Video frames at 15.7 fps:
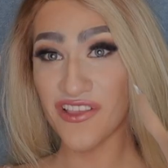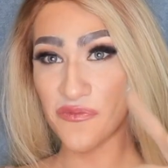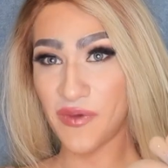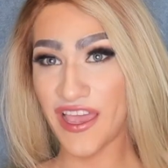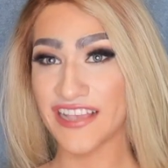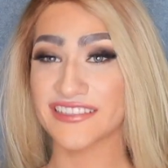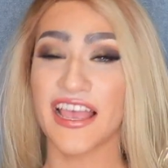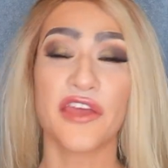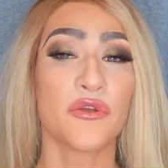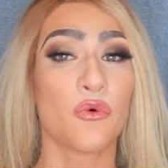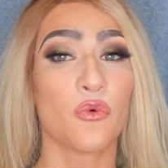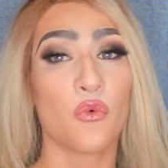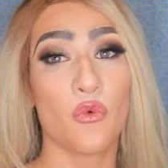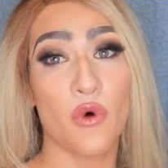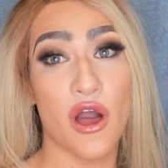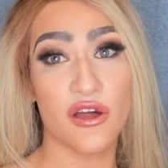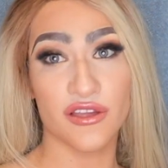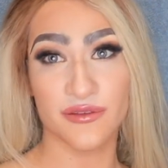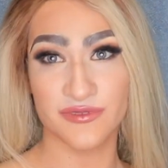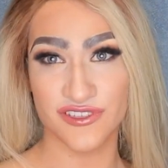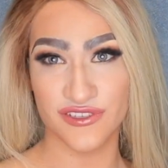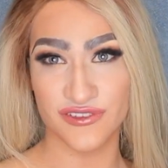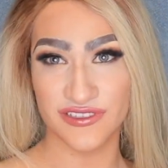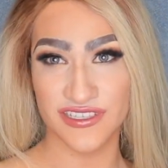Hello BAES and
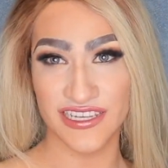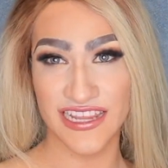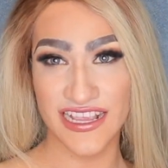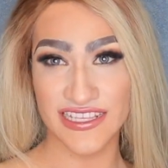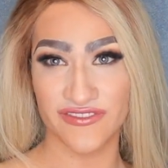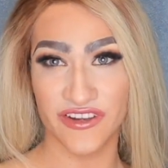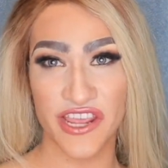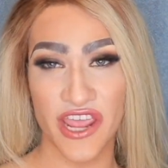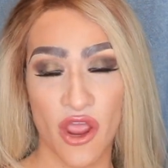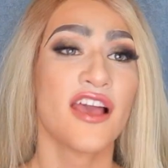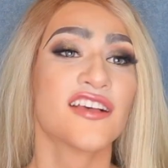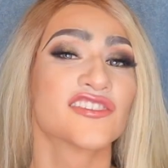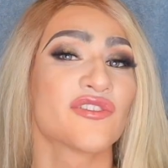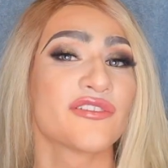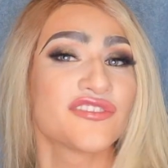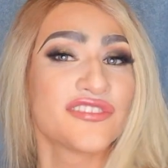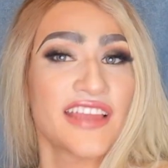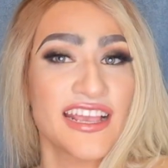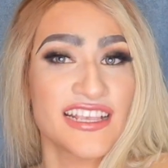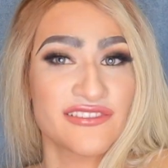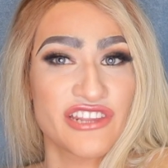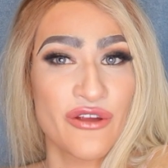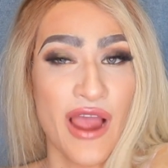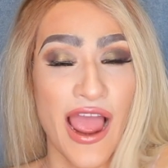welcome to today's video. So in
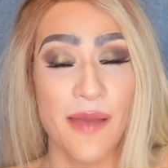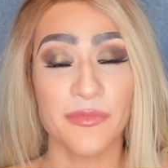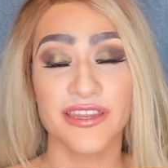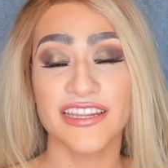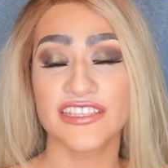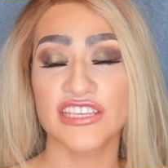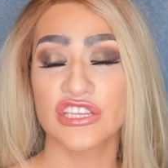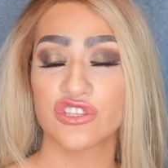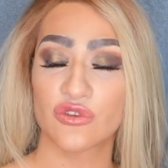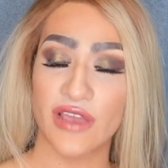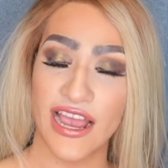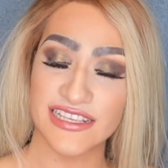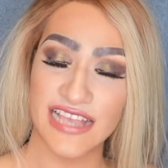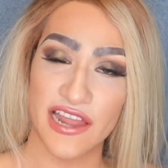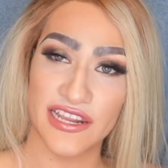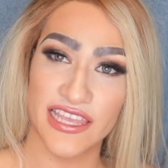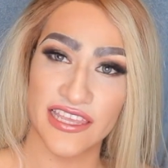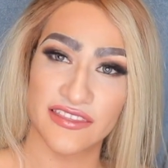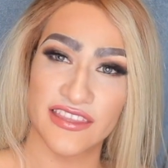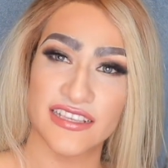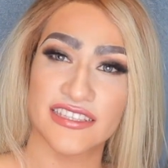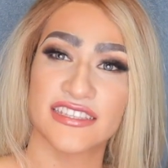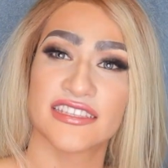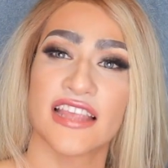today's video, I'm going to teach you guys how to get
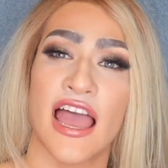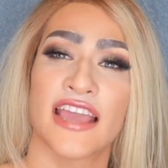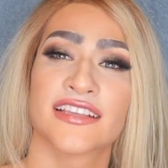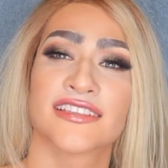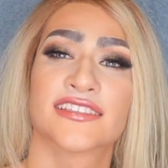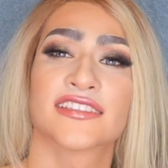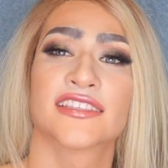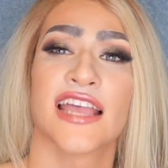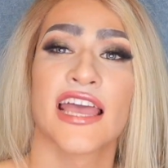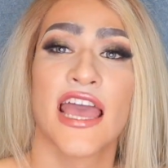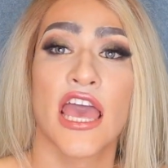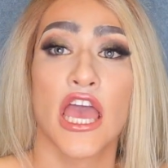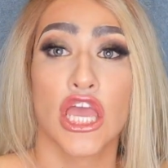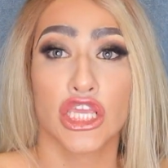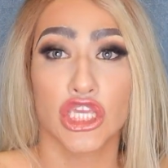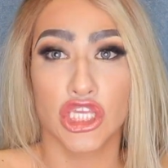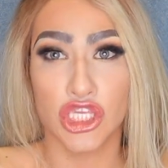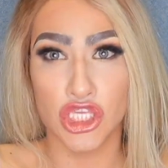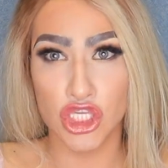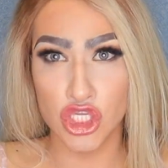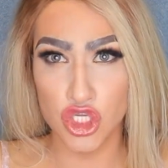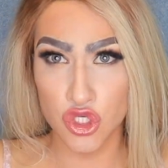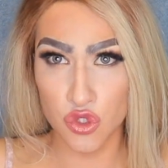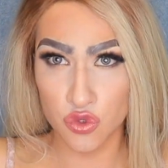this nice,
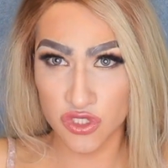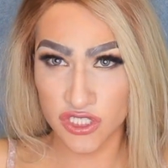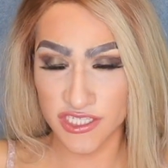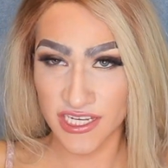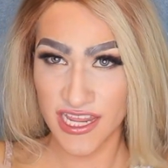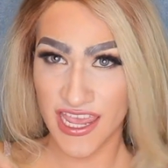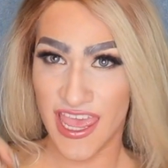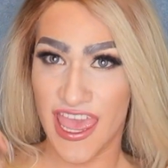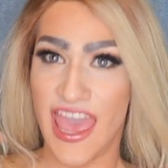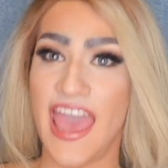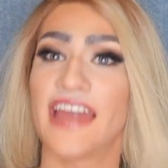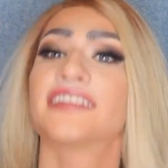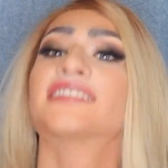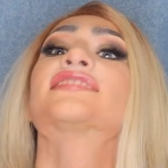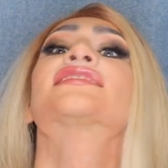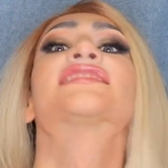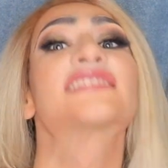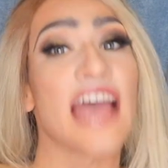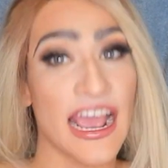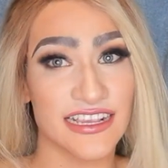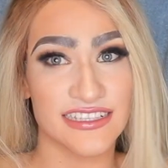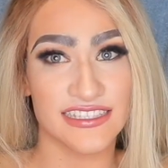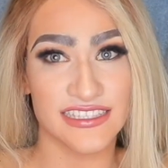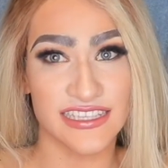cute, and
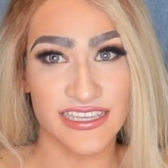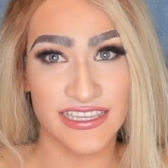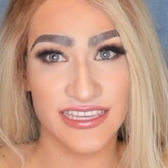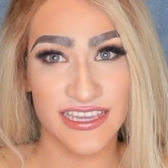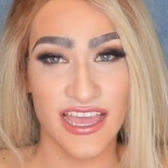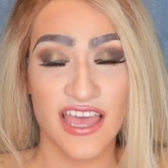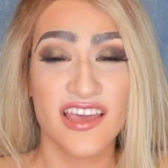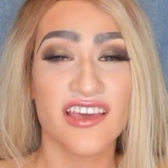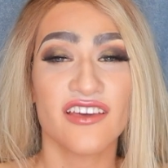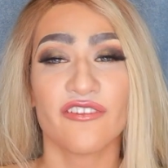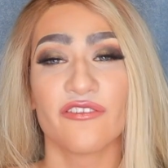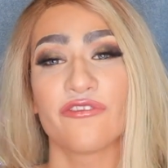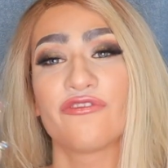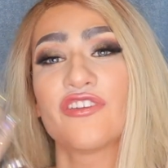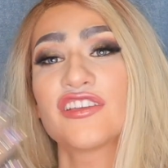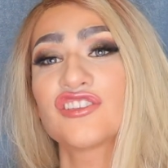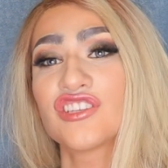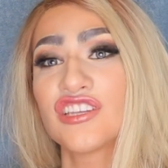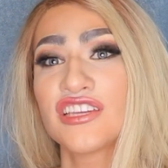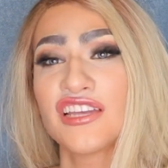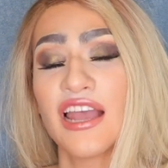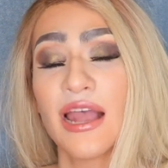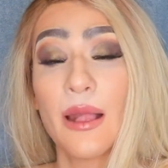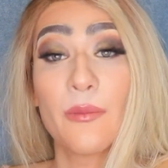sexy
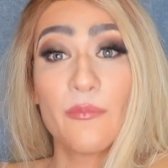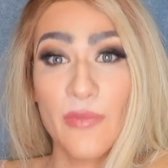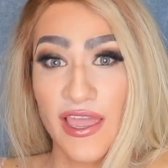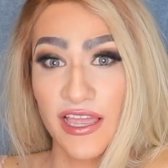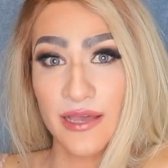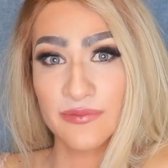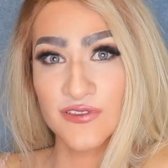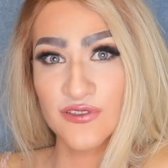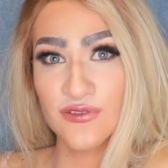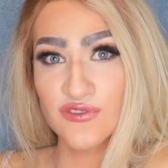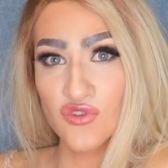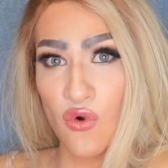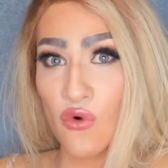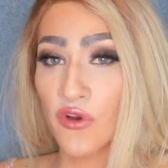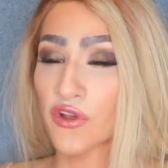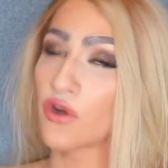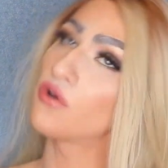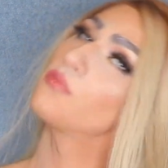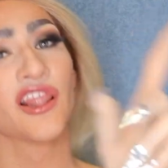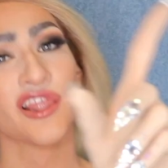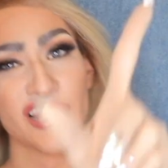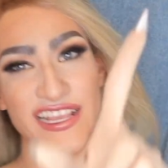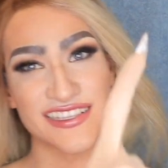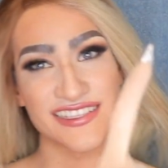fishy makeup tutorial.
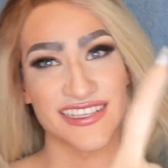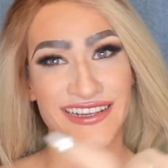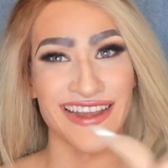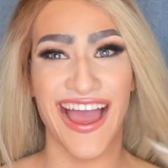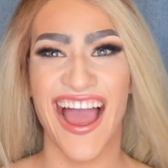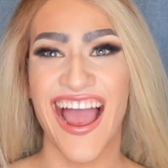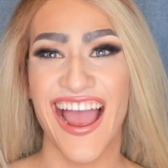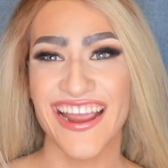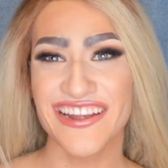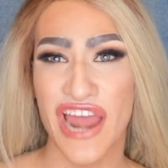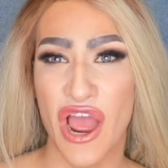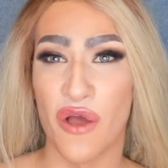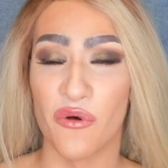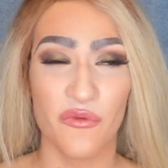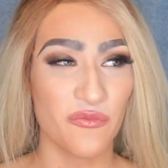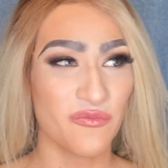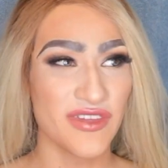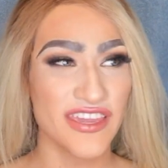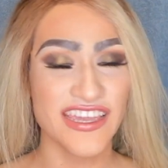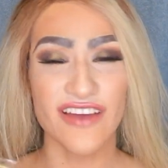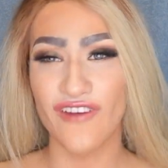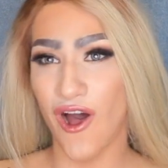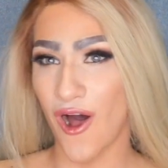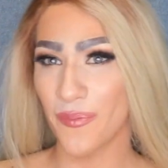Listen, I know, me
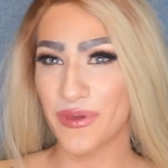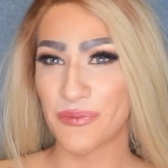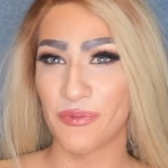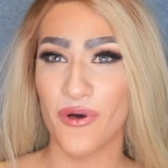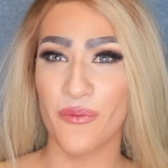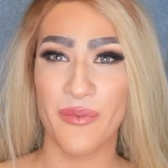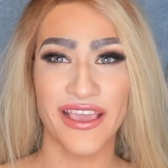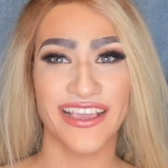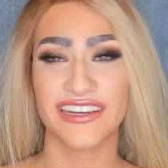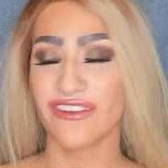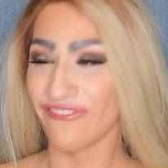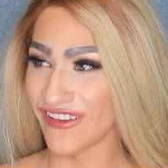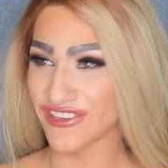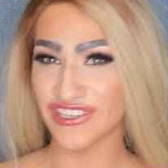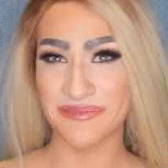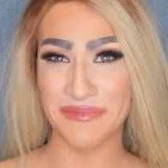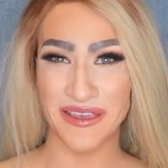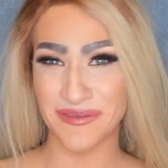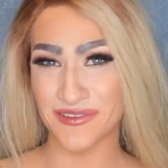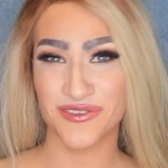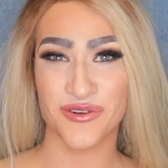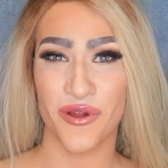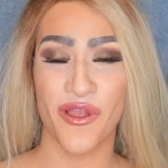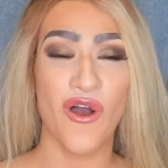of all people making a fishy makeup
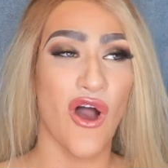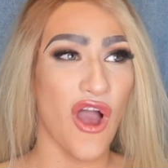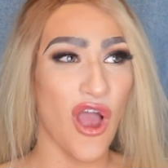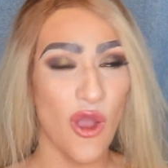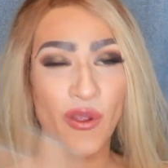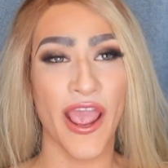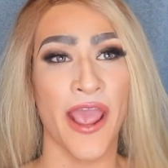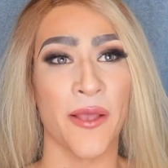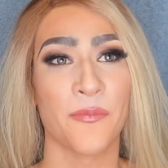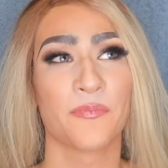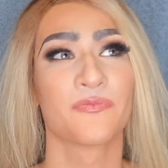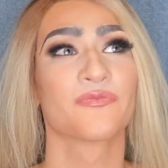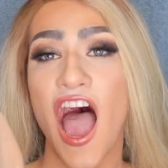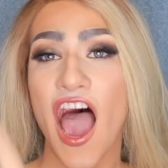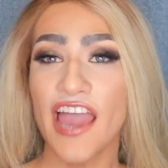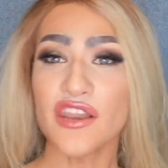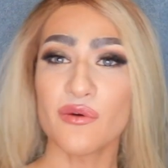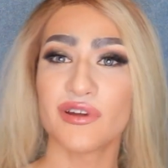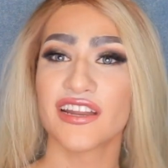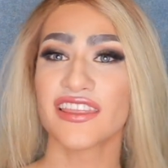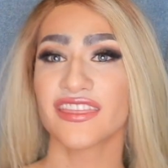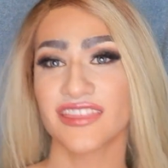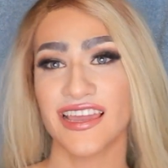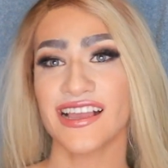tutorial, okay, I don't
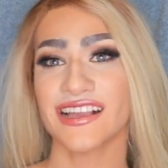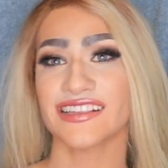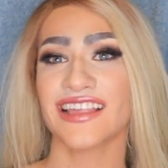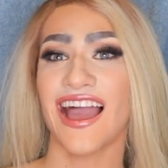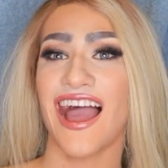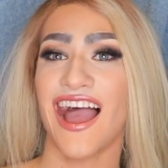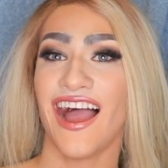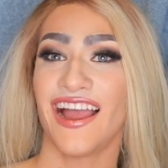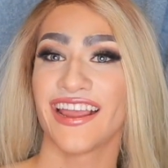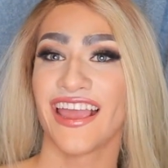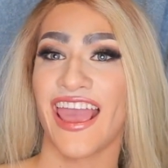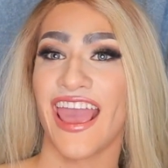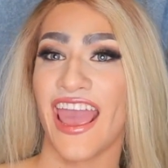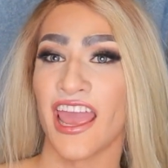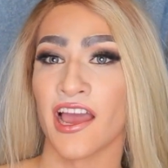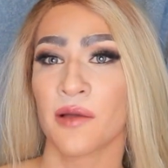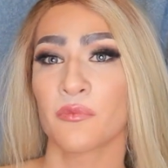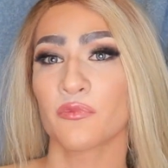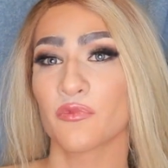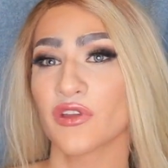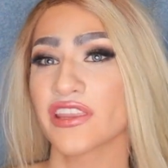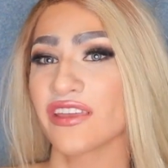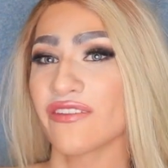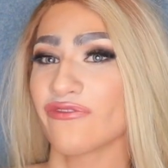want to think that I am
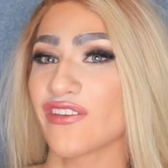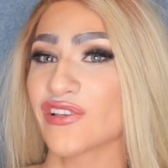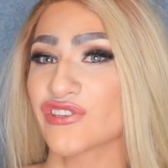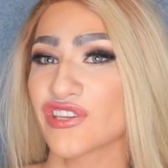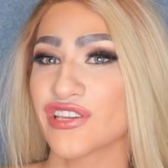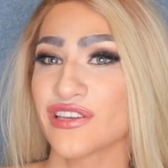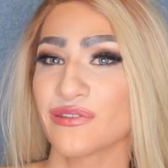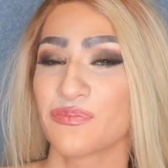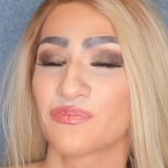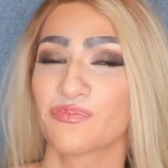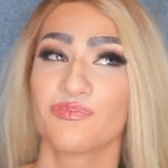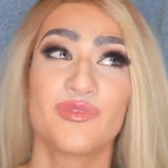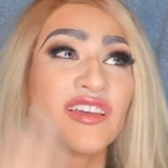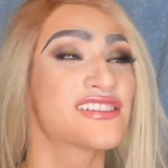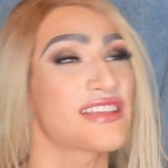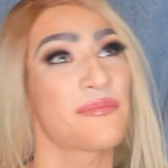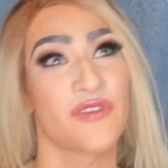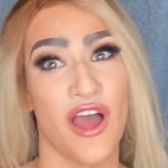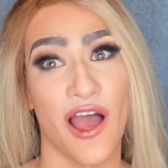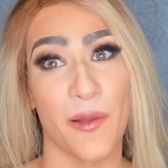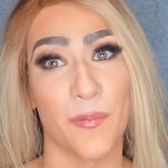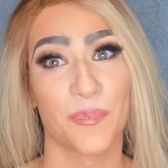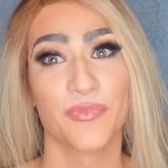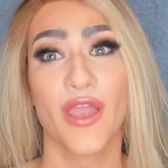really fishy because I'm
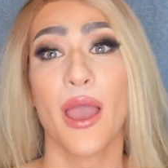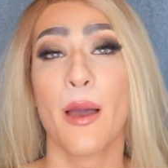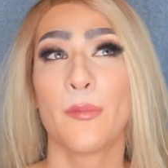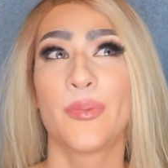not.